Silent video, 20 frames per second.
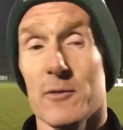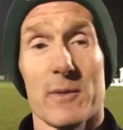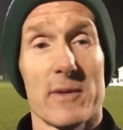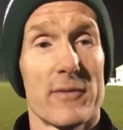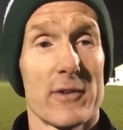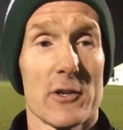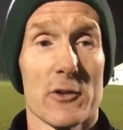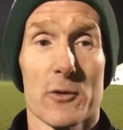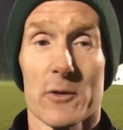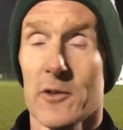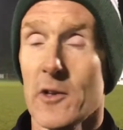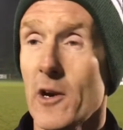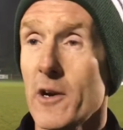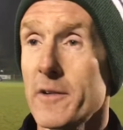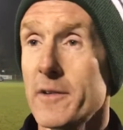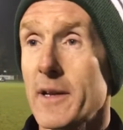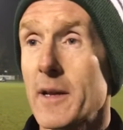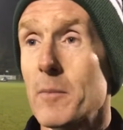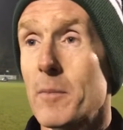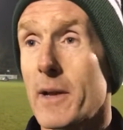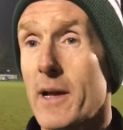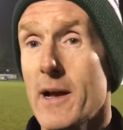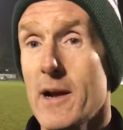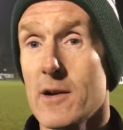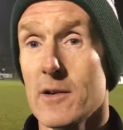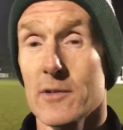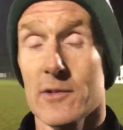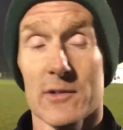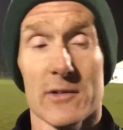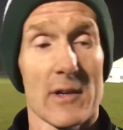We finished with 13
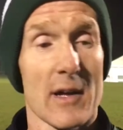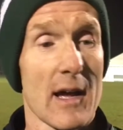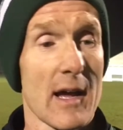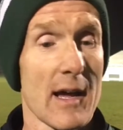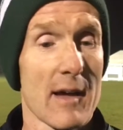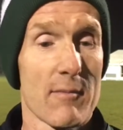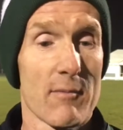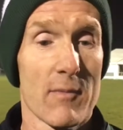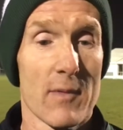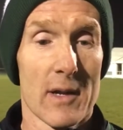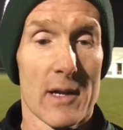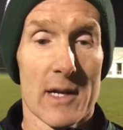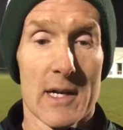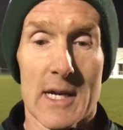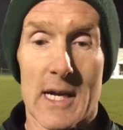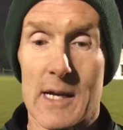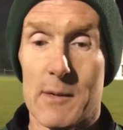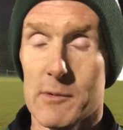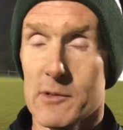players. It